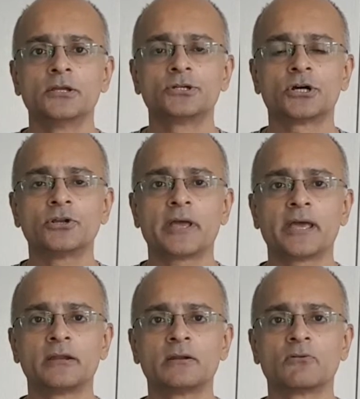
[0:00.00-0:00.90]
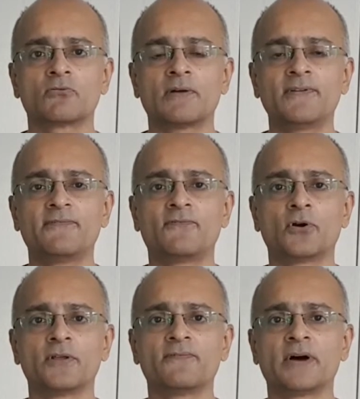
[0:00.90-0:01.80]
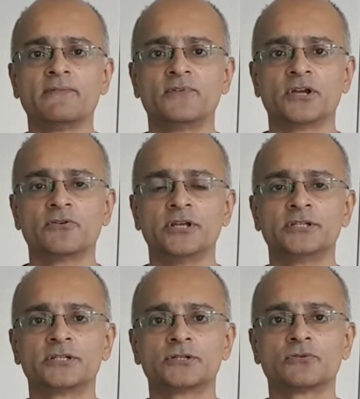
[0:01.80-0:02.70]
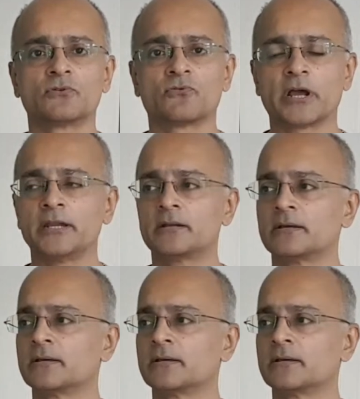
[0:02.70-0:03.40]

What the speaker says: turn your head roughly 45 degrees to the right.